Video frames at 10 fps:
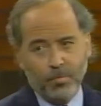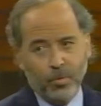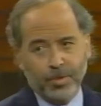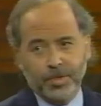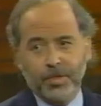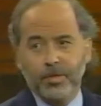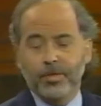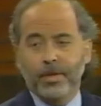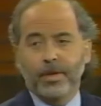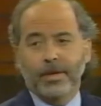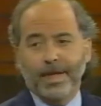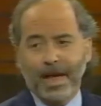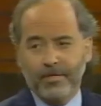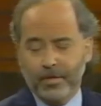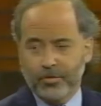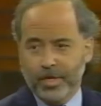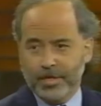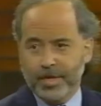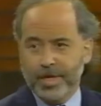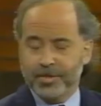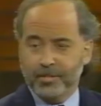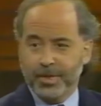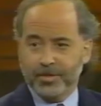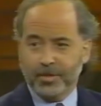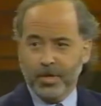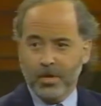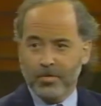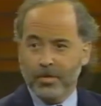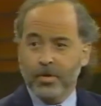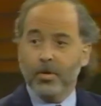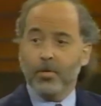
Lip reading: more so than alpha-hydroxy acid peels alone